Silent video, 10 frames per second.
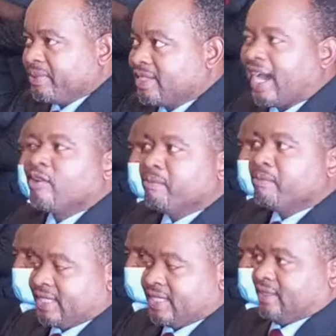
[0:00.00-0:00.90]
an
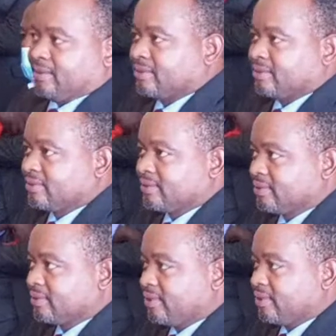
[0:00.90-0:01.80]
omission
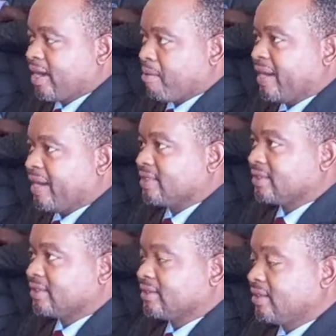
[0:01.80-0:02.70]
on our part.
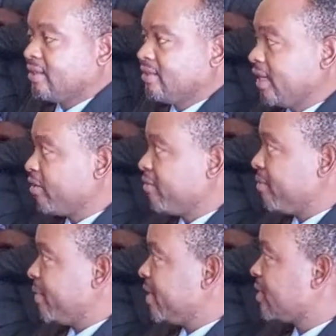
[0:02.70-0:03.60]
Thank you very
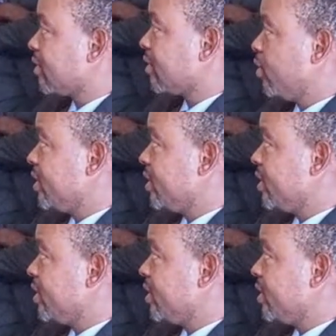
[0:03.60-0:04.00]
much. colleagues